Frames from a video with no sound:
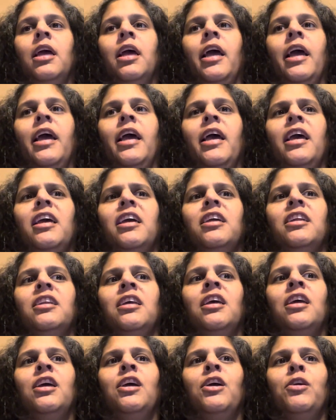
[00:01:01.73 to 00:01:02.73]
and
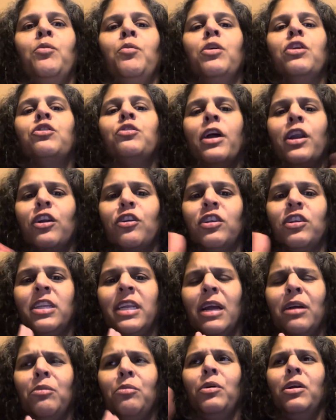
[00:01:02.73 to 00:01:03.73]
we're trying to
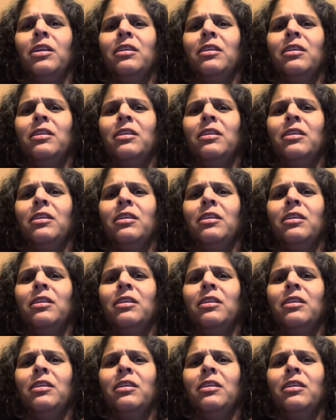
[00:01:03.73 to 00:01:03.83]
understand what you're